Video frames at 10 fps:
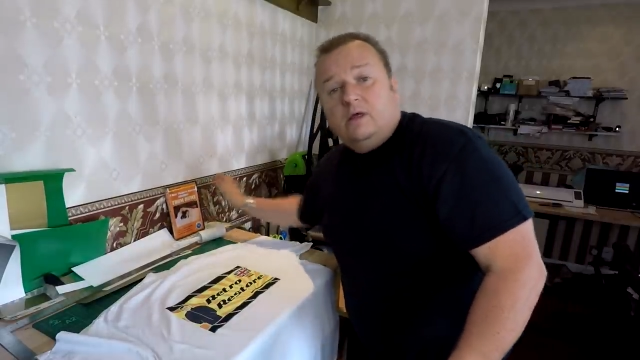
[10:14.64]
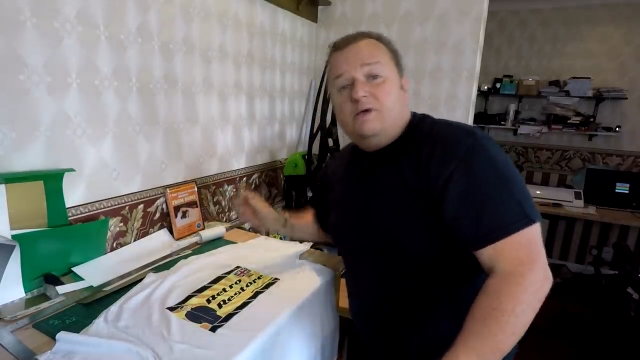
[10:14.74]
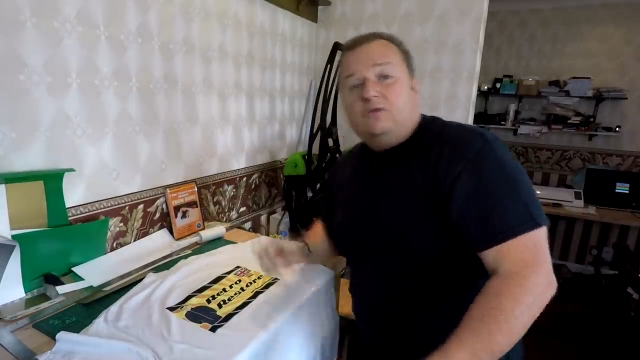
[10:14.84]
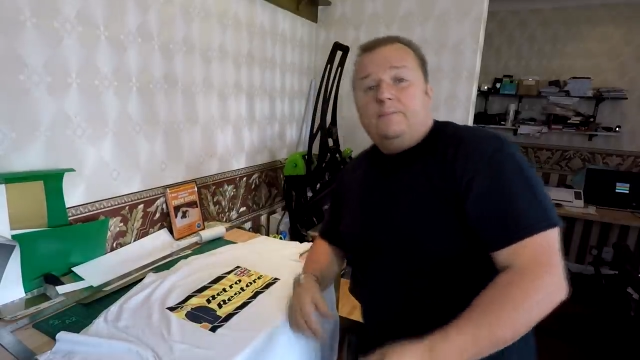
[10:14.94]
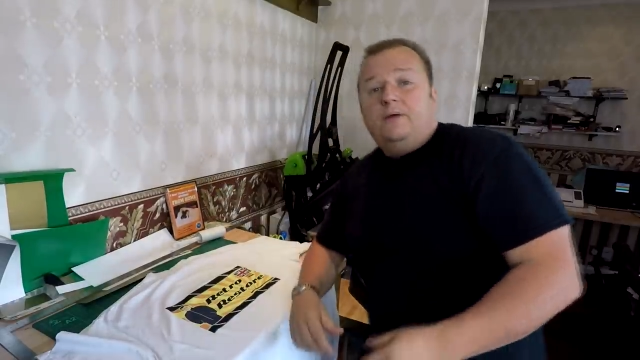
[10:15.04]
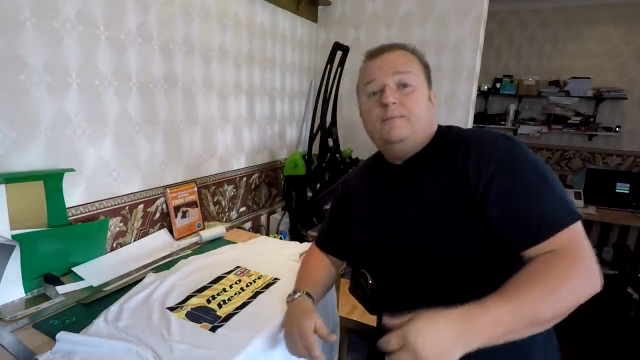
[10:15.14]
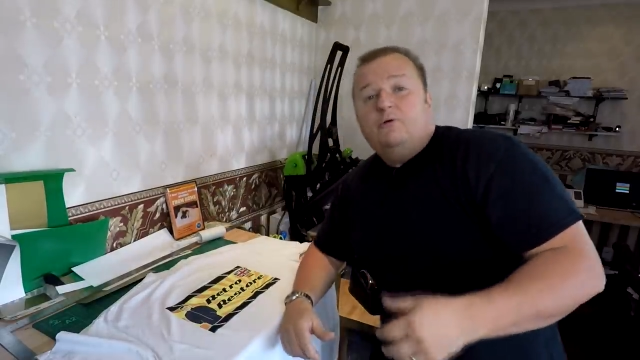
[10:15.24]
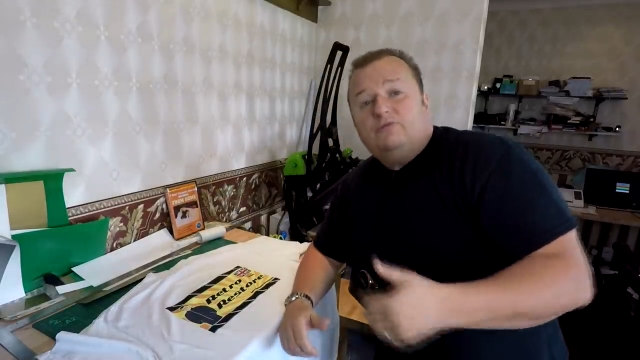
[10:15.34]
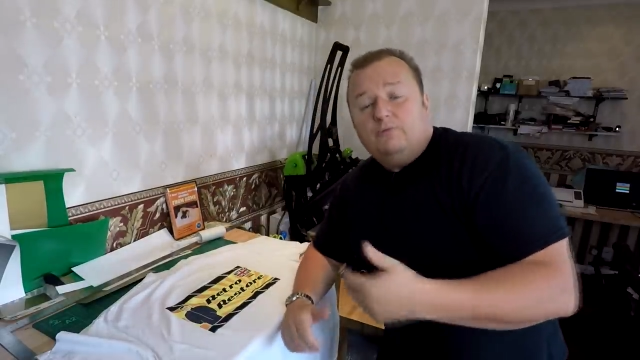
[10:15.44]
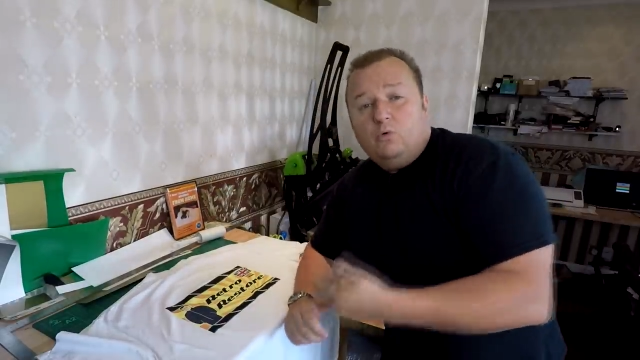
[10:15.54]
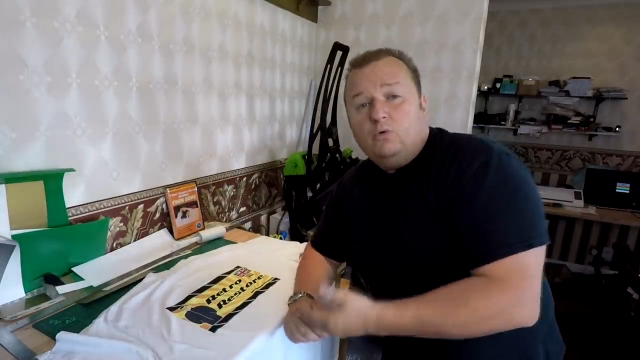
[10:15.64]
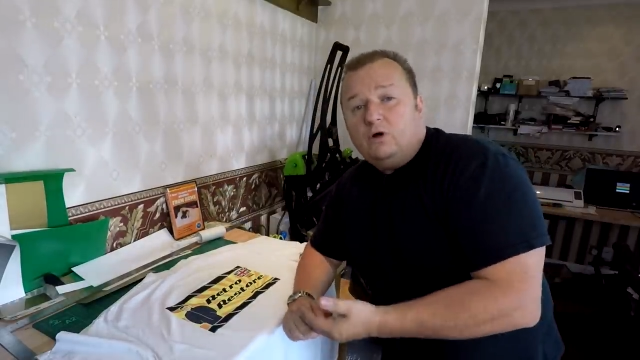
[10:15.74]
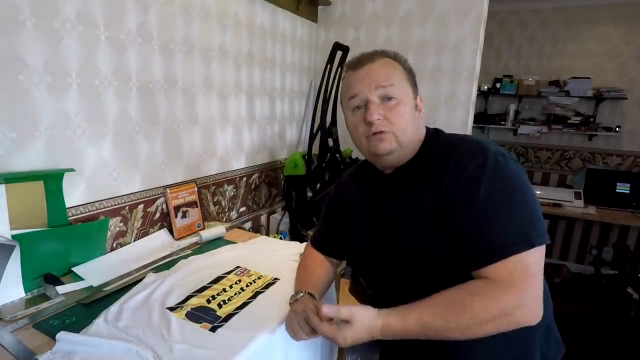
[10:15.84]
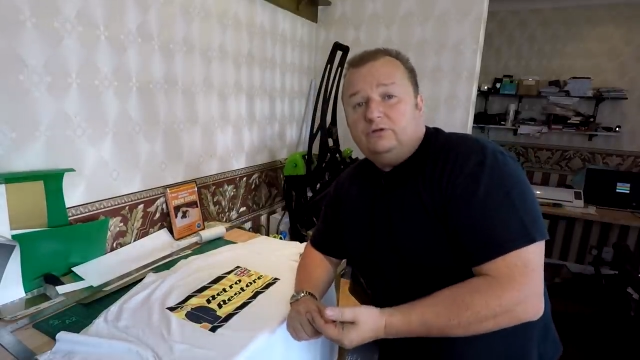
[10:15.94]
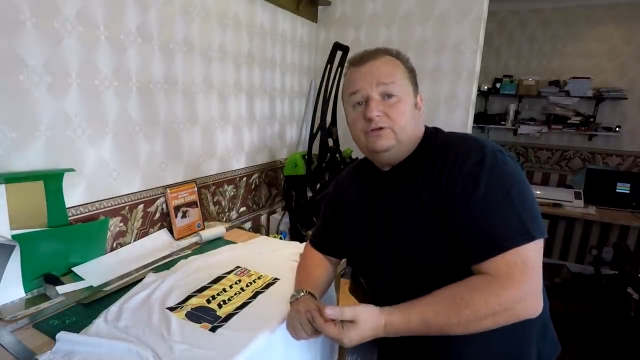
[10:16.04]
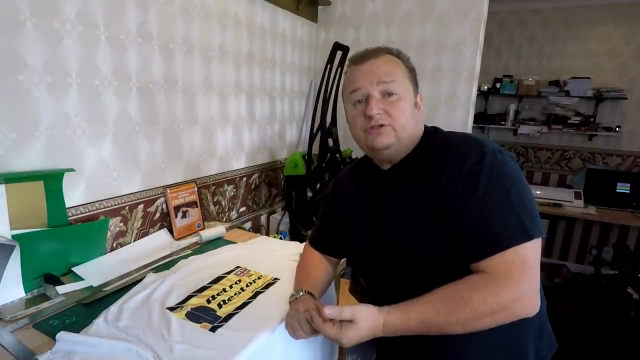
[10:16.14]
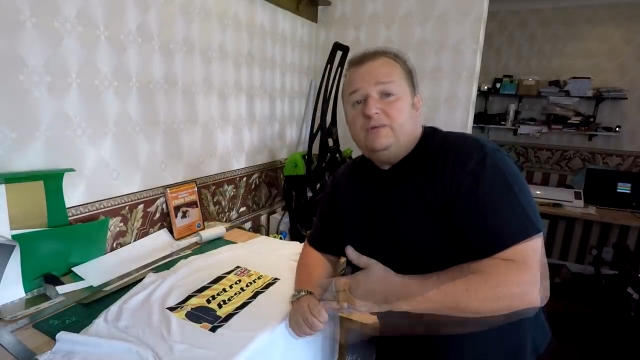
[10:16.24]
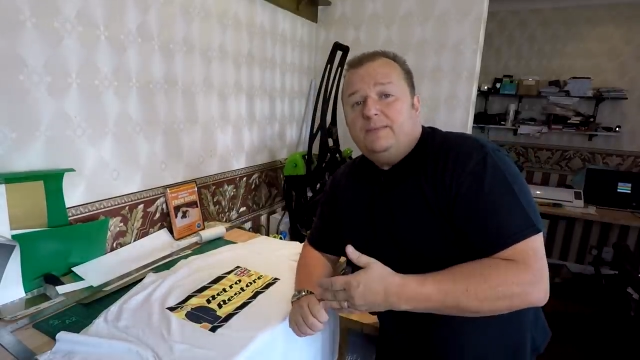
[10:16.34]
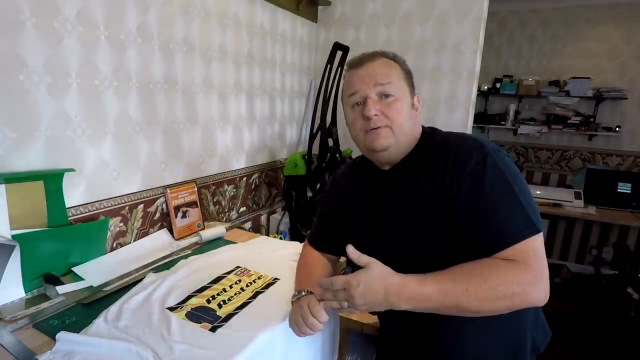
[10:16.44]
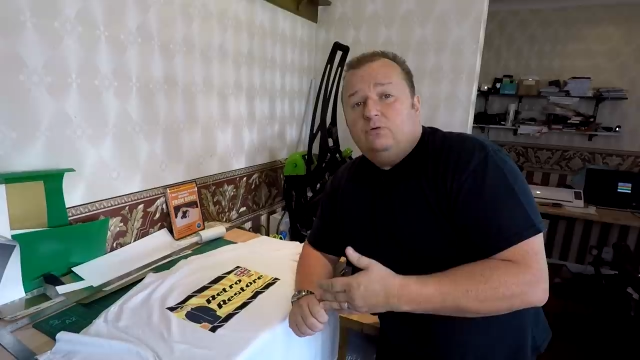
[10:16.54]
I've got people from all continents,
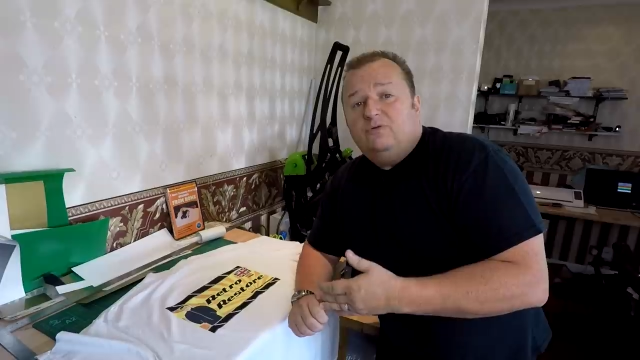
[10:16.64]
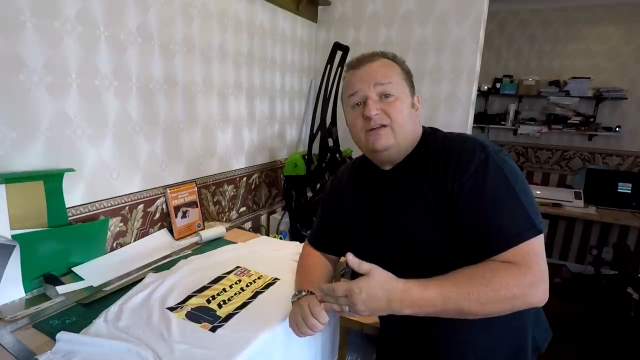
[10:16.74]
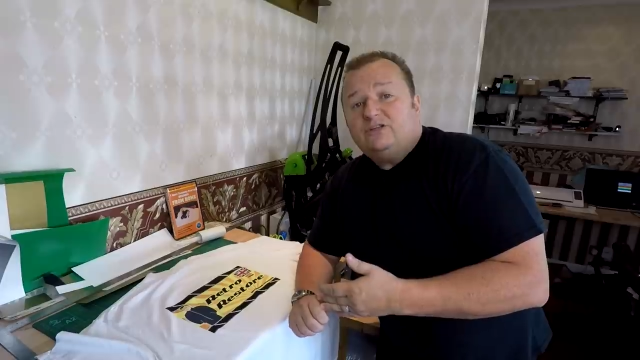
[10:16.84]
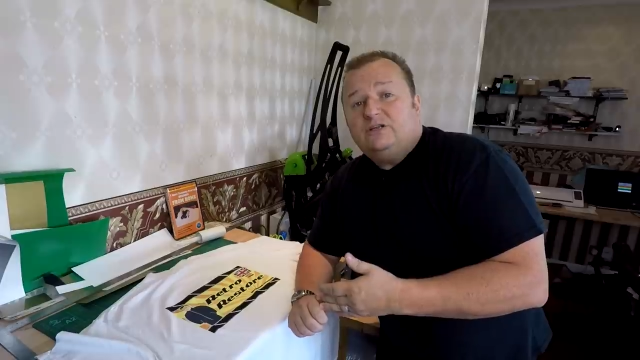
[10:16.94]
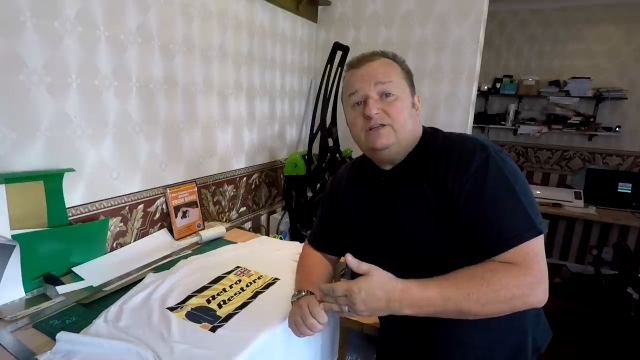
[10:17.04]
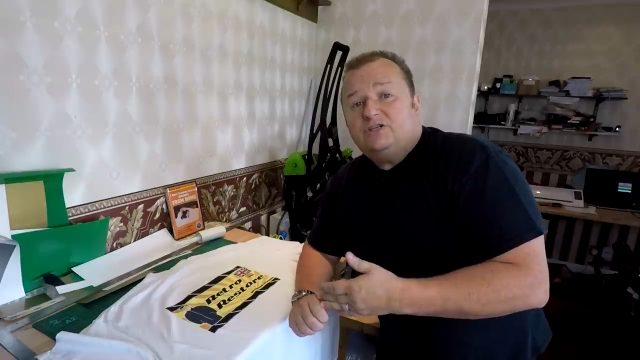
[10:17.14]
people who have actually